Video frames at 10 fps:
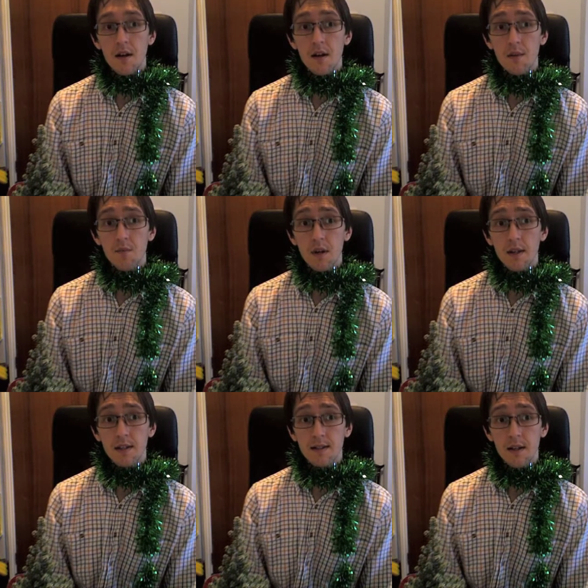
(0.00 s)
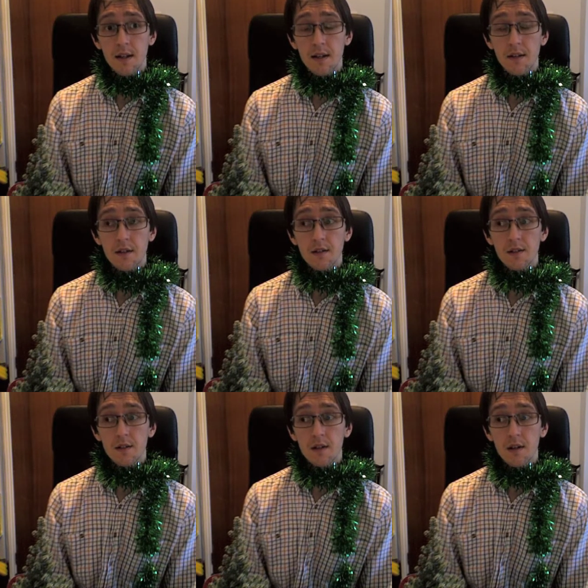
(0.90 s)
I'm right in saying
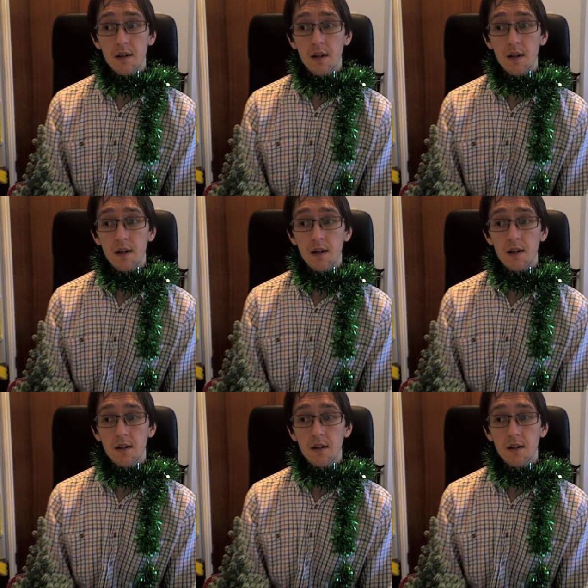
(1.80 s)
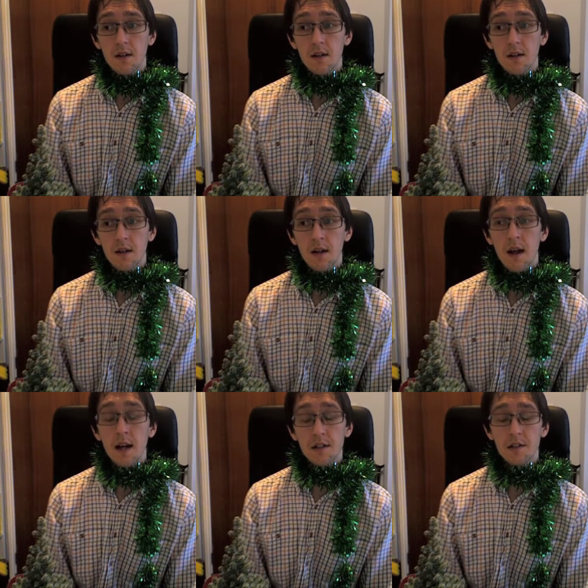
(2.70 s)
that there
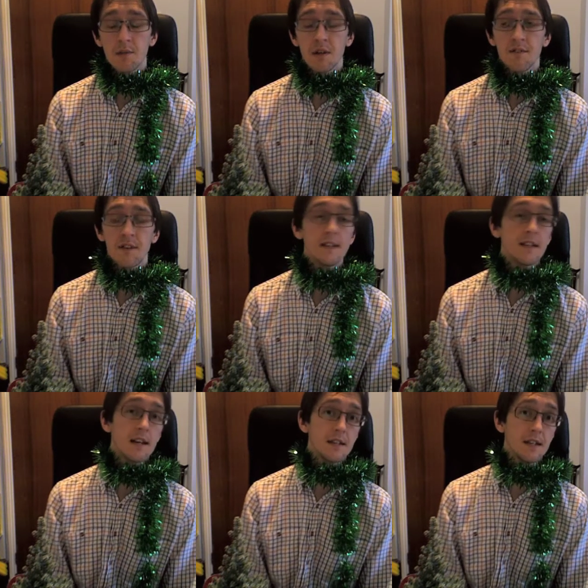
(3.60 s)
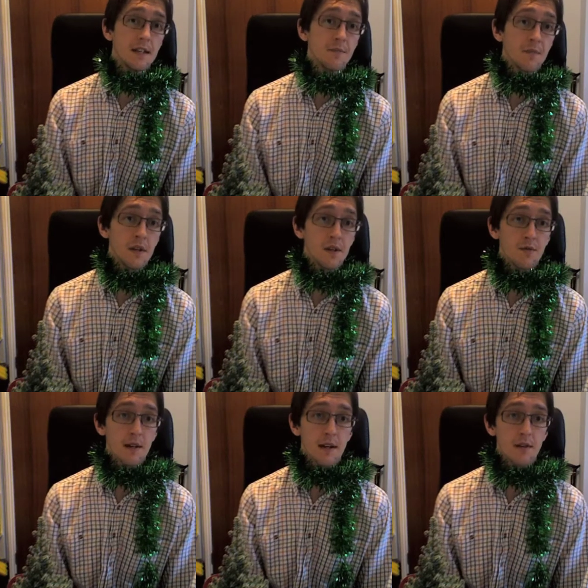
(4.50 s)
hasn't been a fatality in the
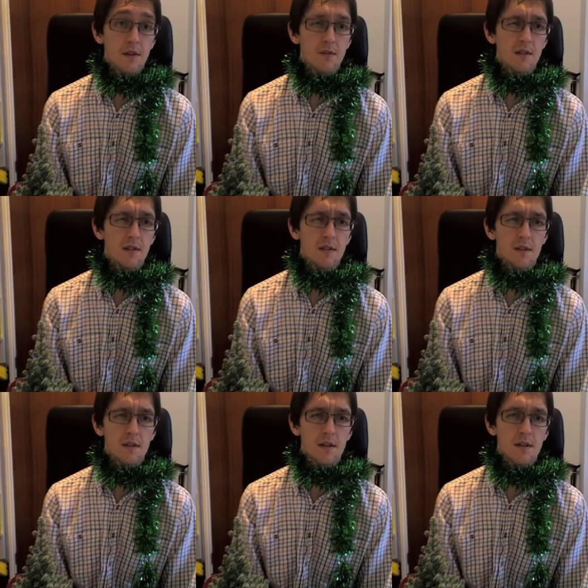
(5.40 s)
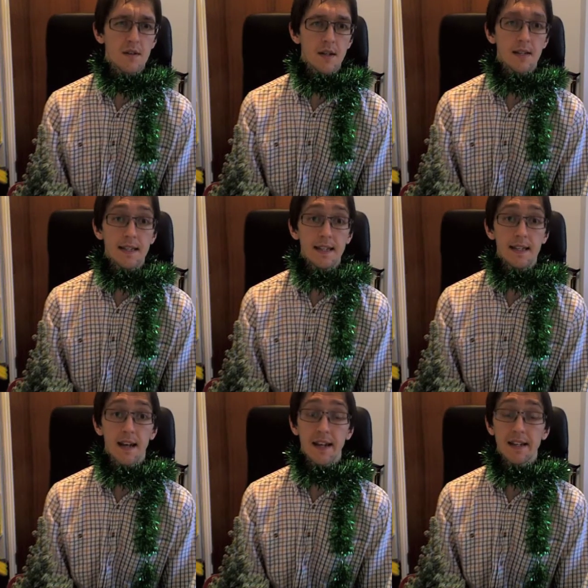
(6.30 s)
Red Arrows since
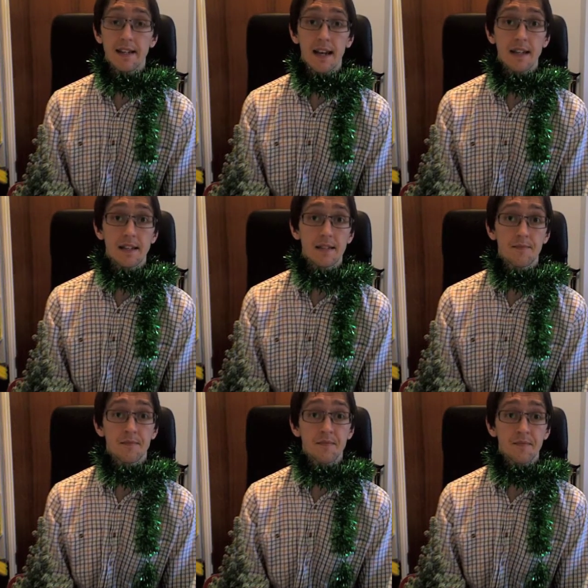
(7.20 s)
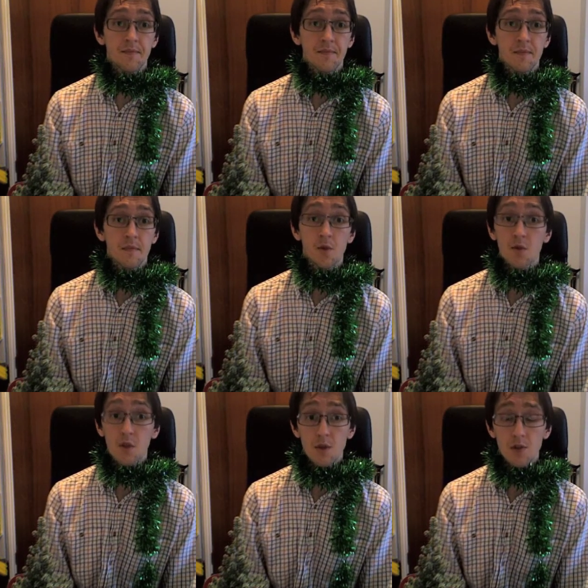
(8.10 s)
1988. So
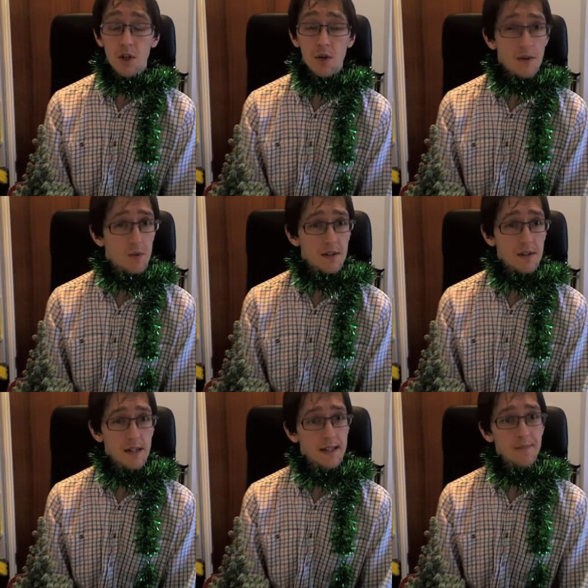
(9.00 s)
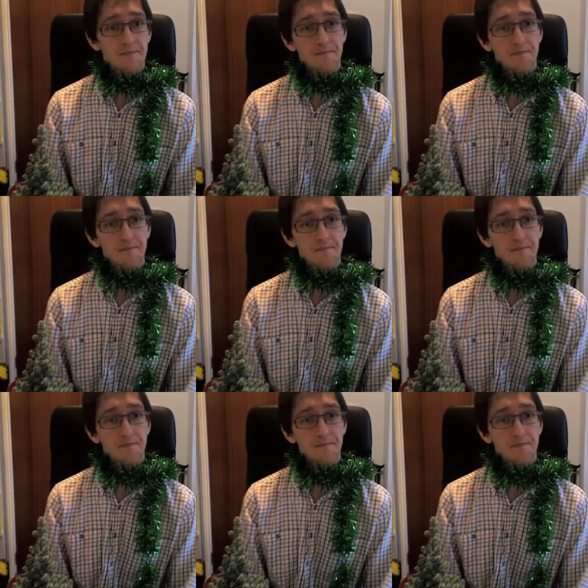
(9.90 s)
to lose 2 in 1 year,